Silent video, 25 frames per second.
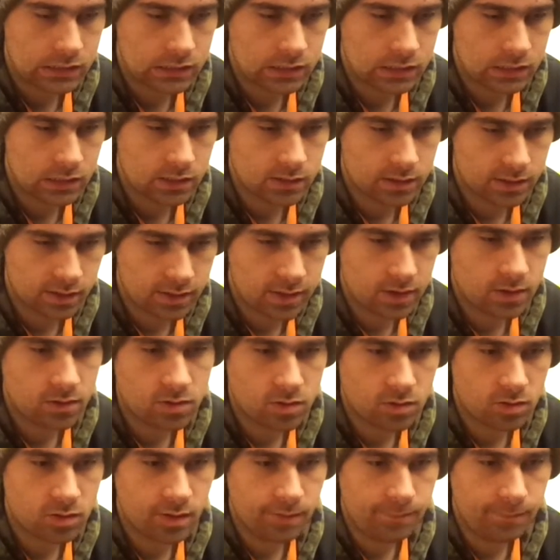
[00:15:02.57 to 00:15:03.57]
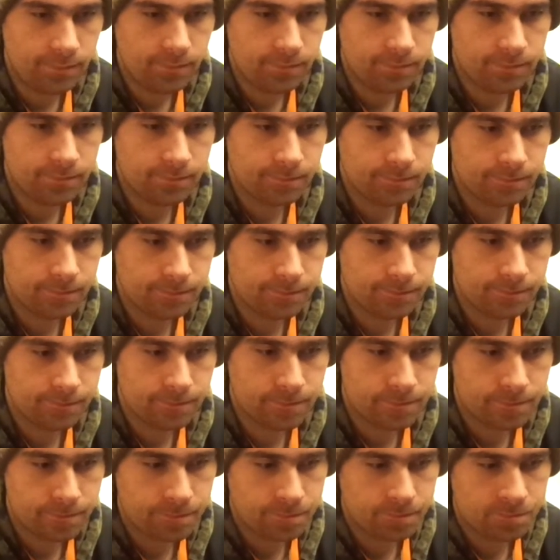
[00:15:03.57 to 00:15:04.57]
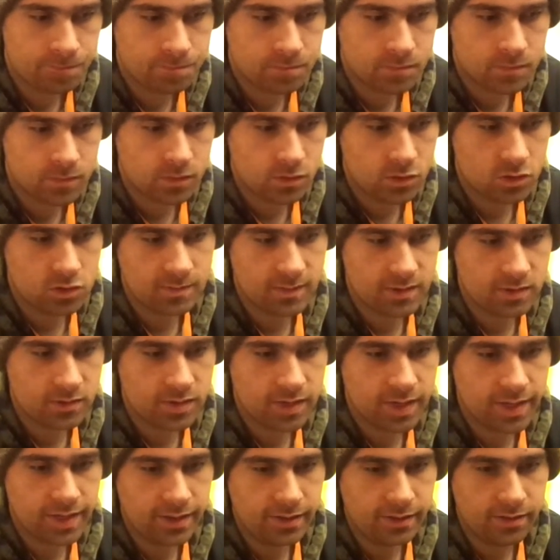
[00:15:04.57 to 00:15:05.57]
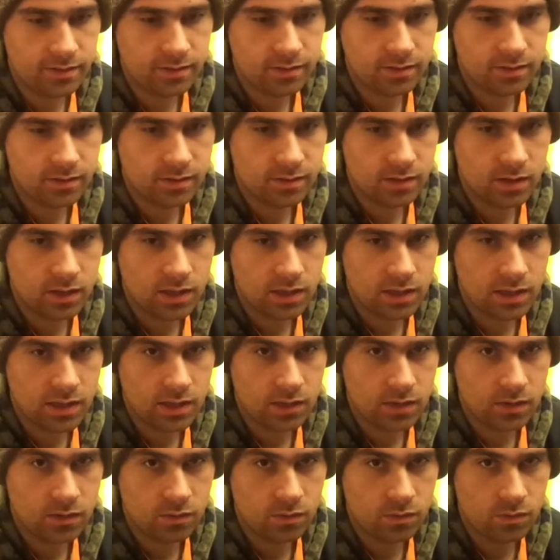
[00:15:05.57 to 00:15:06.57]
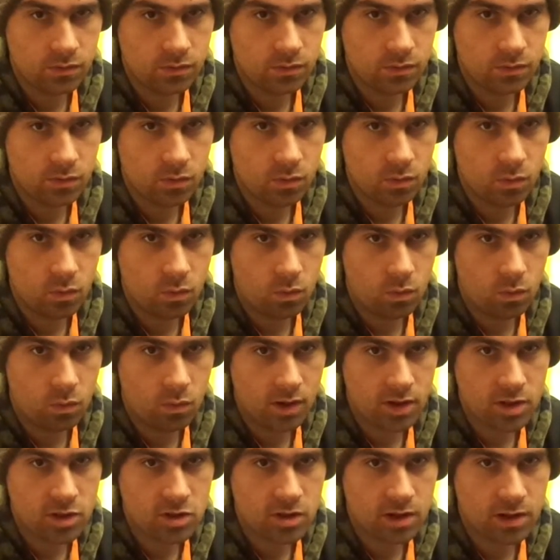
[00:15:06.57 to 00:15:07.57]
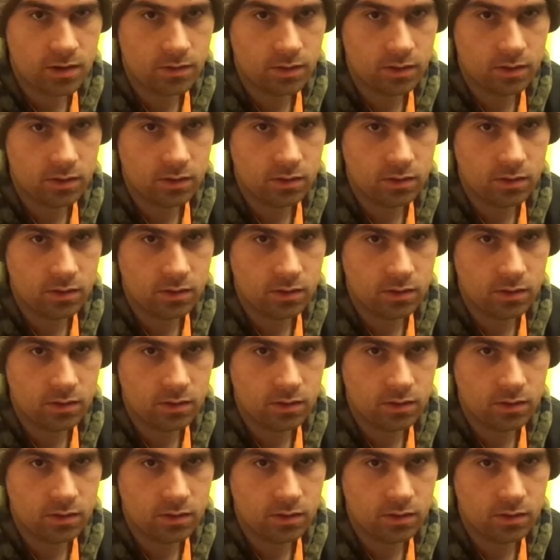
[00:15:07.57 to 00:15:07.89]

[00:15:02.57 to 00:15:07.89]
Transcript: 6 hours of sleep, 2 meals a day, and 1 shower.